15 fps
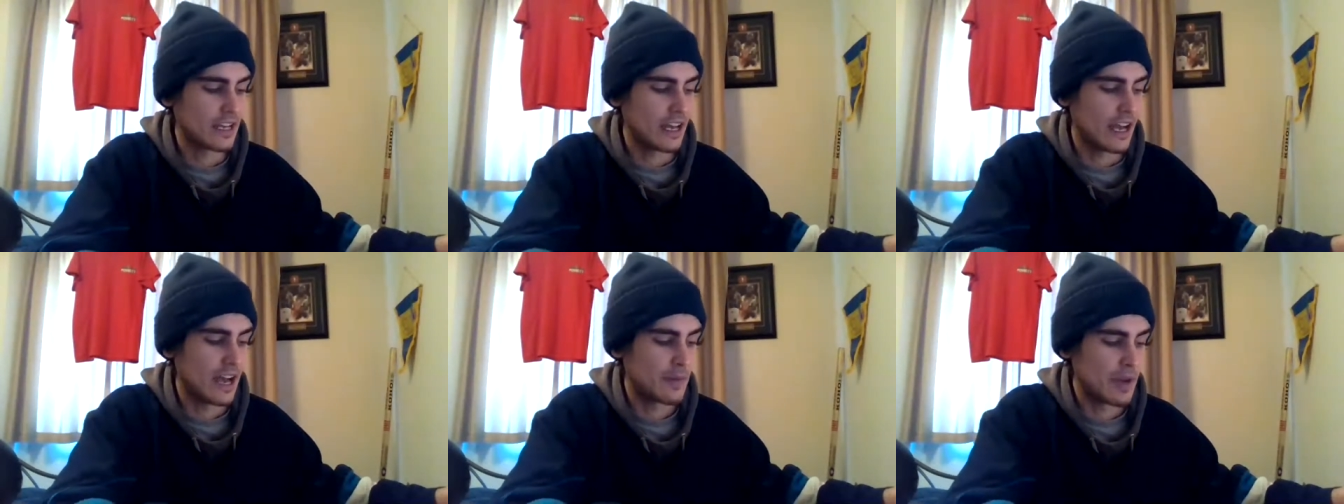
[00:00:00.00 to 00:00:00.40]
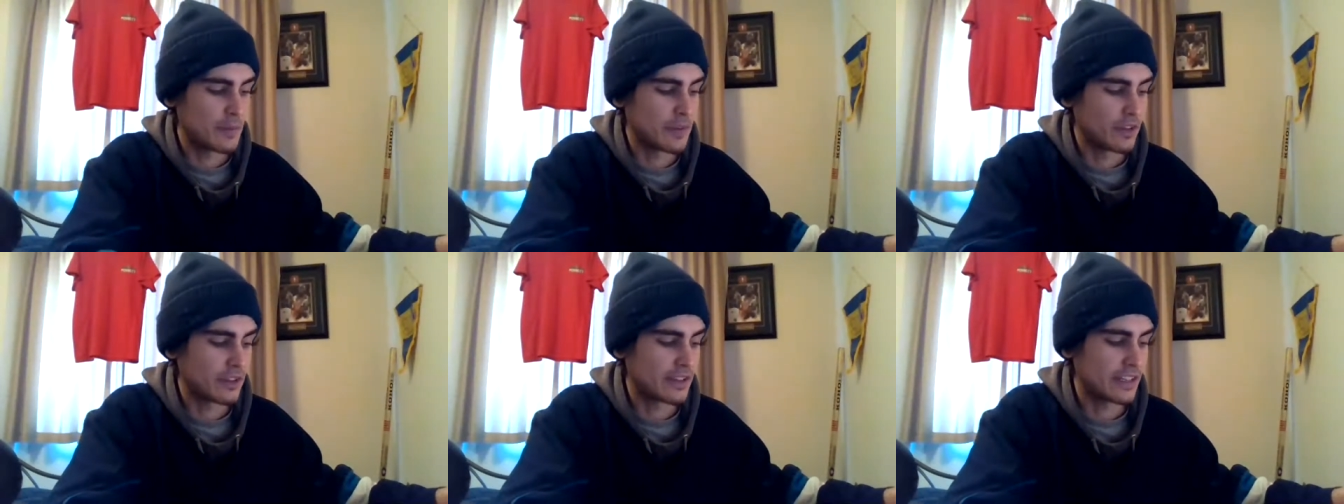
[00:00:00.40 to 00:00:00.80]
I'd
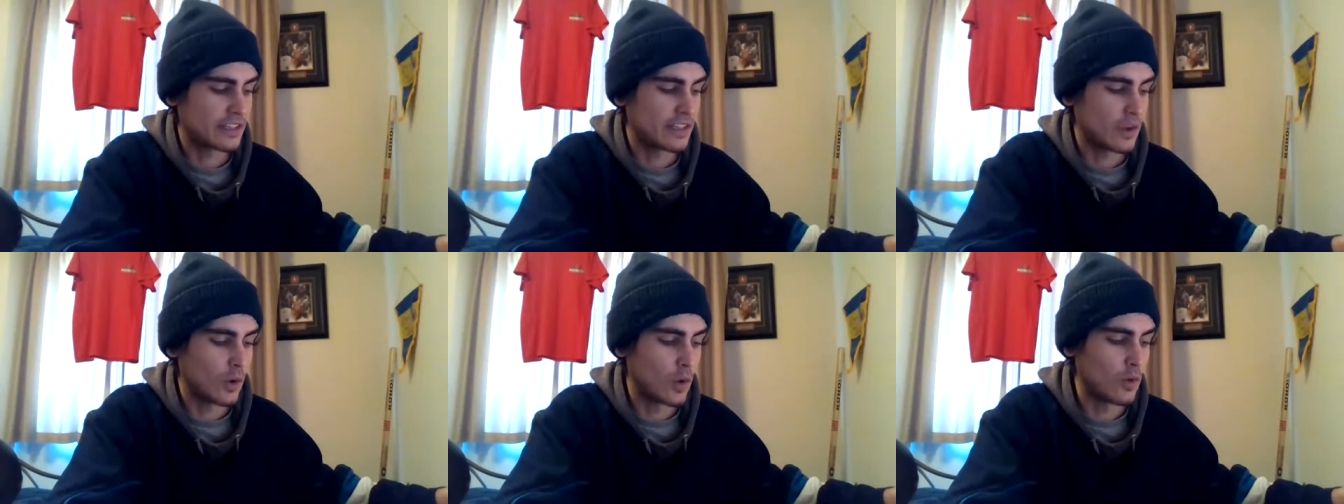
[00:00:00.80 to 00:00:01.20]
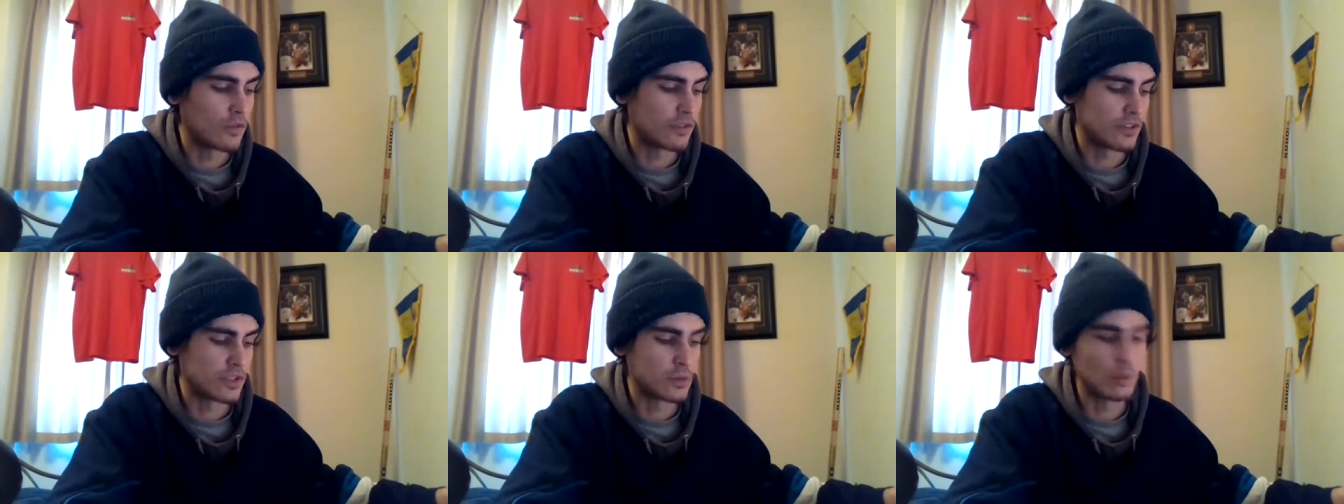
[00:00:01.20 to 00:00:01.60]
be looking at the
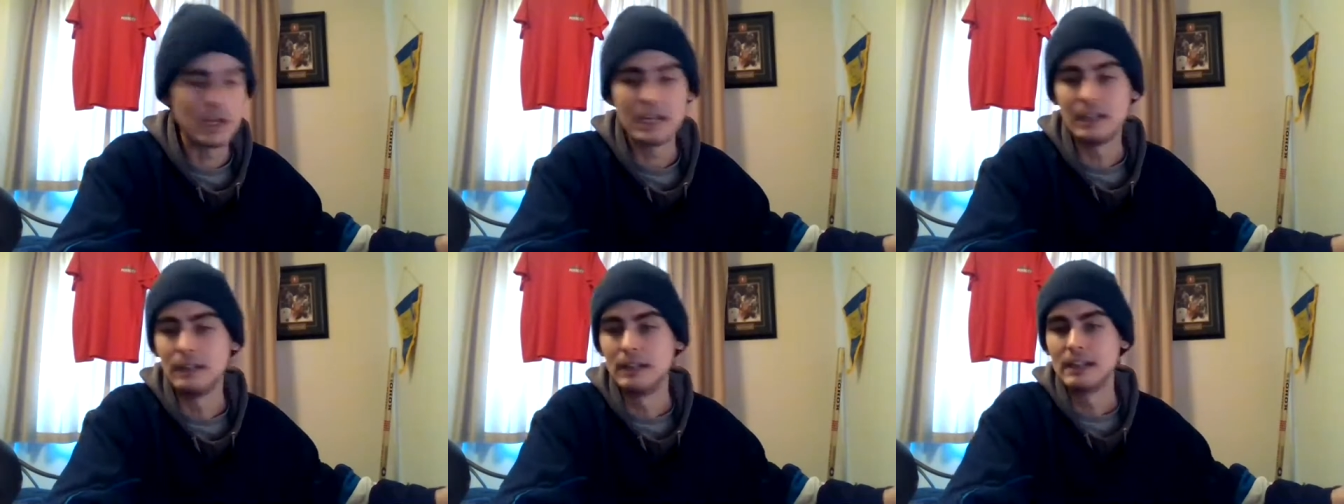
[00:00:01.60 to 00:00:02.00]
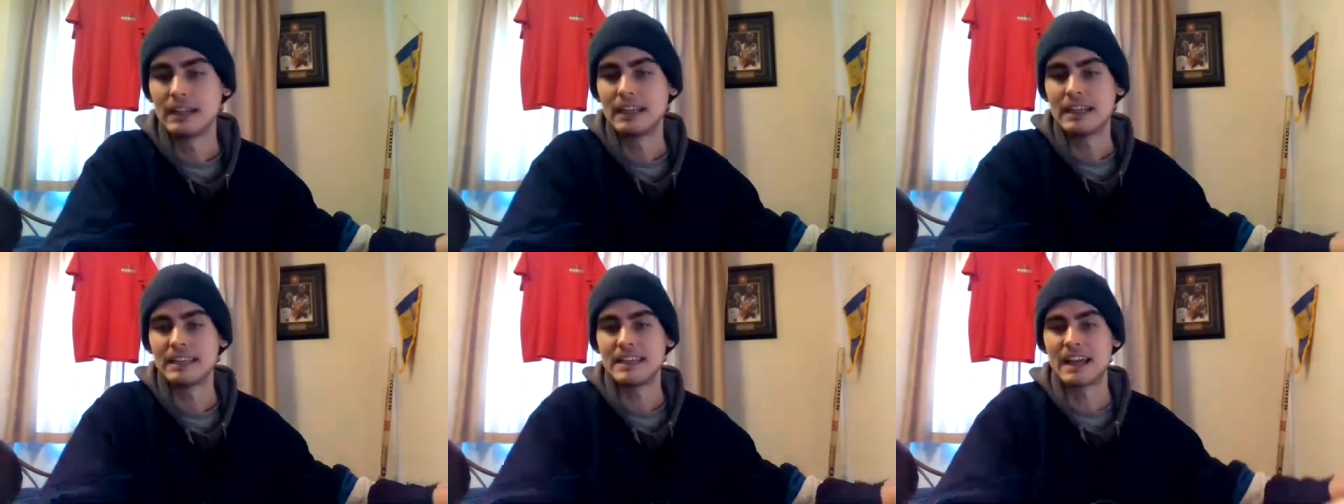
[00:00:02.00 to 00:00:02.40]
over as well
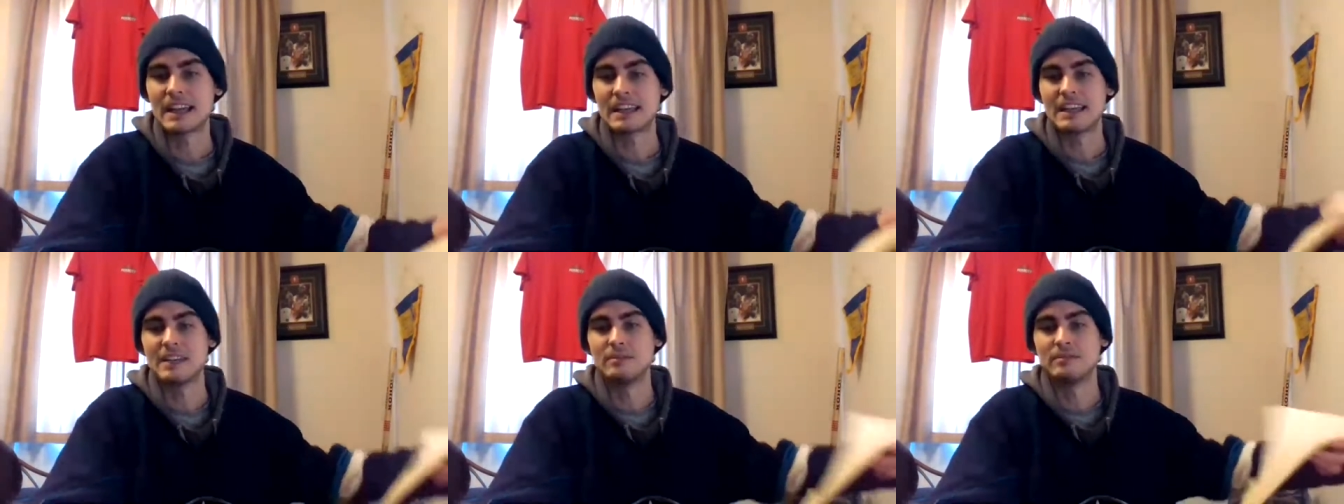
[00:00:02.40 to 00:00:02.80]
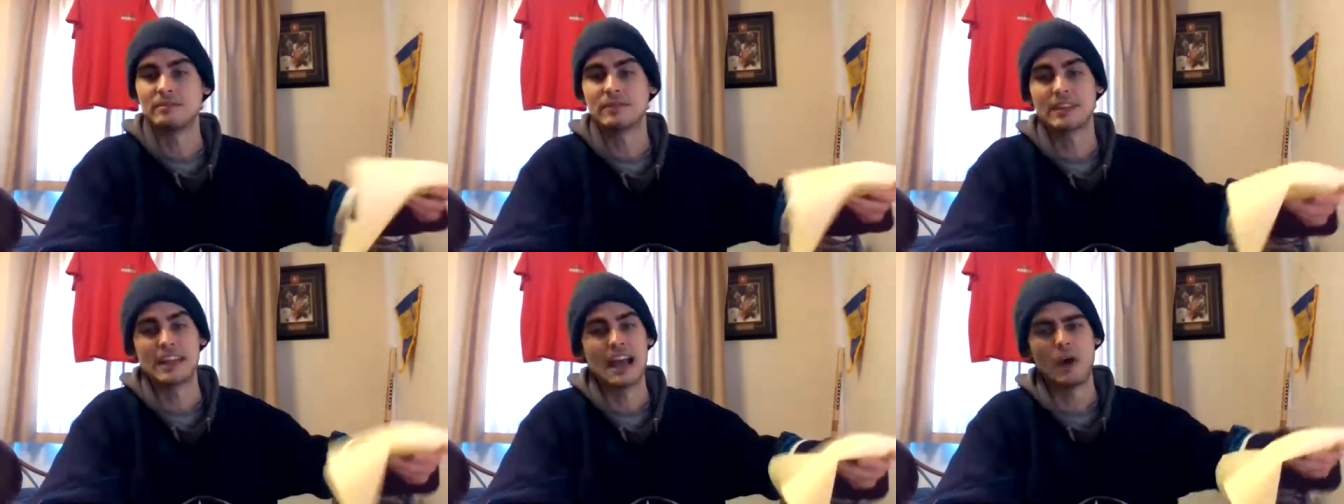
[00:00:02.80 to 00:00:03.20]
in that game.
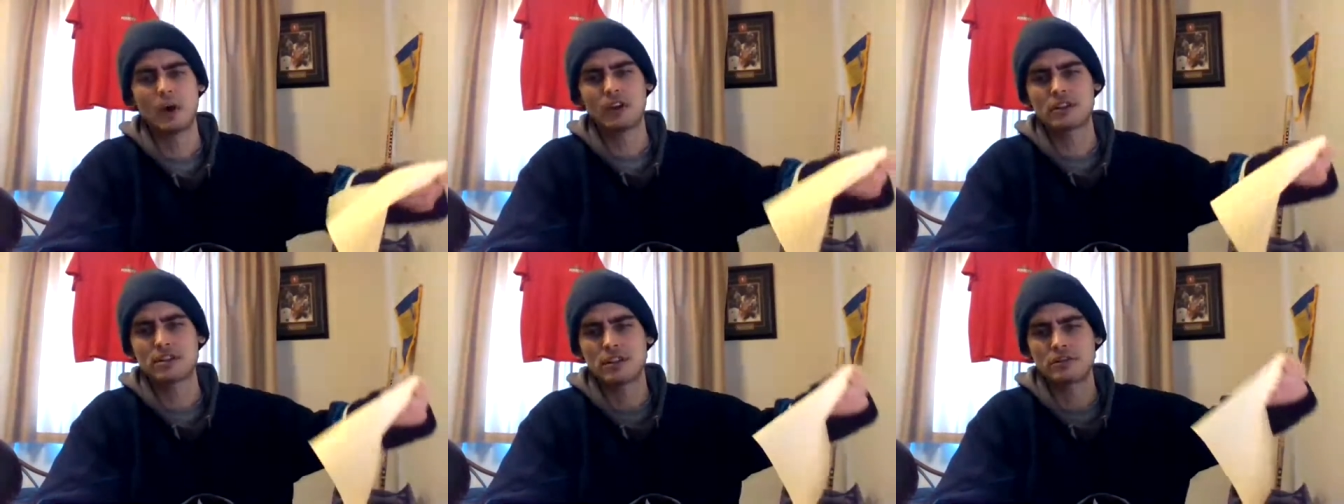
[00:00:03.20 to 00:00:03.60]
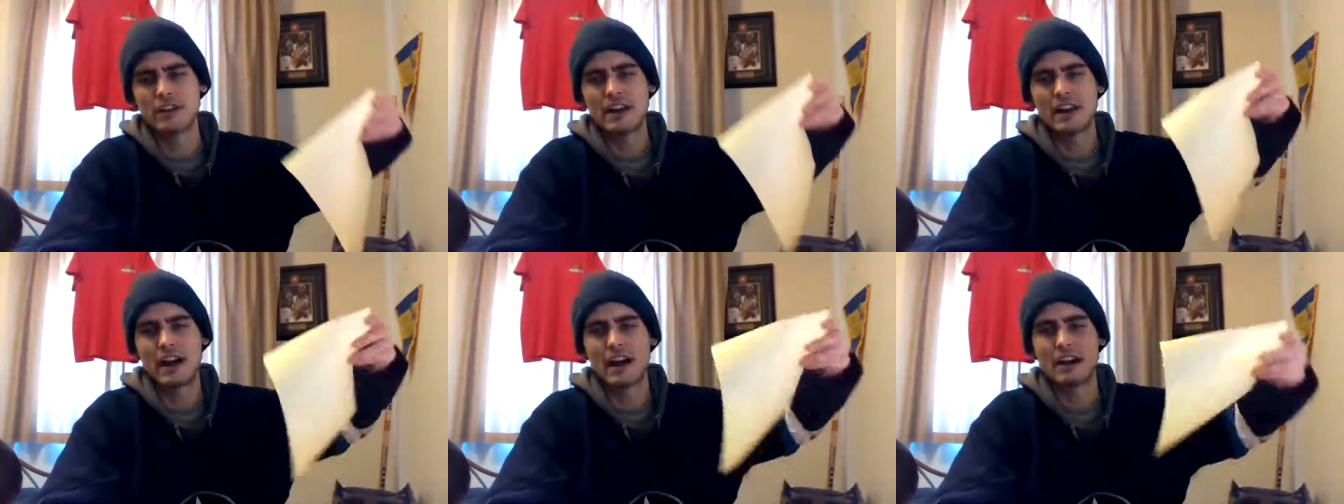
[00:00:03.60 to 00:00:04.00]
Yeah, Oilers are
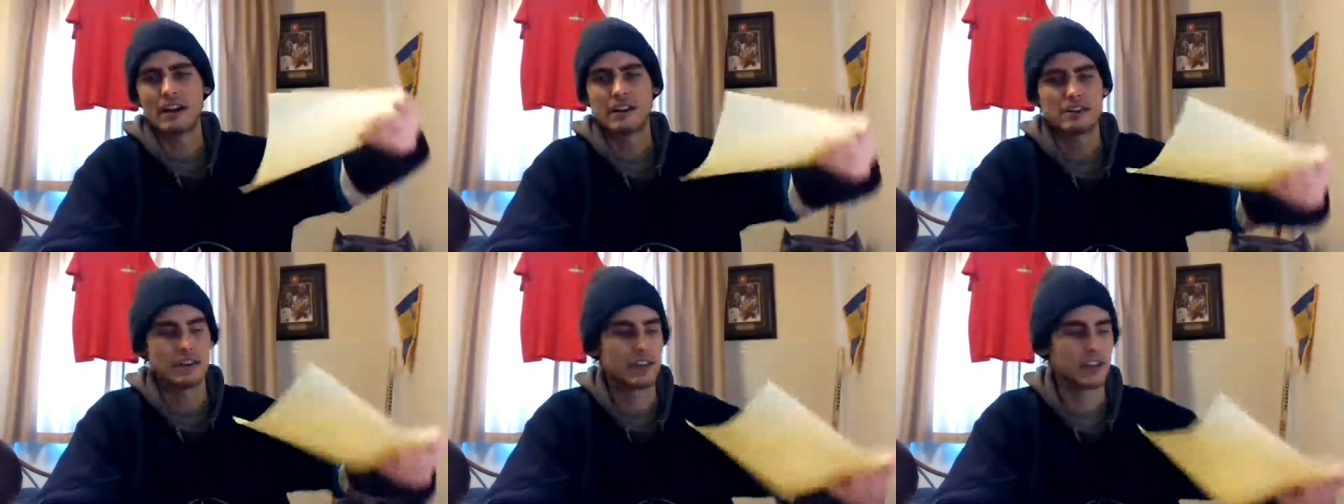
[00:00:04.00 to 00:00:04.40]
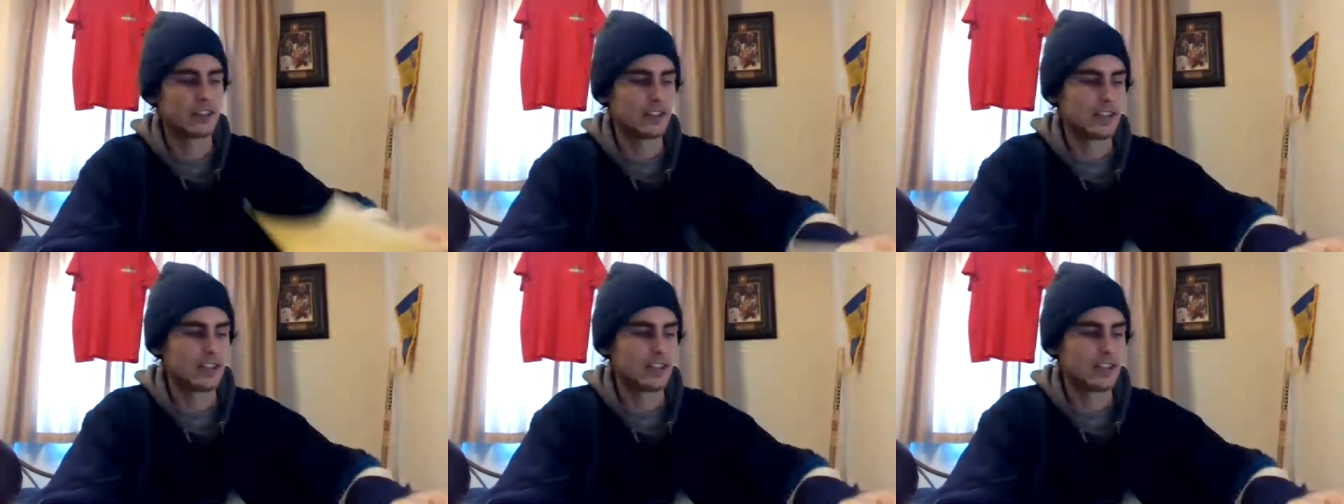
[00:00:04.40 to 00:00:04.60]
red hot, Andre.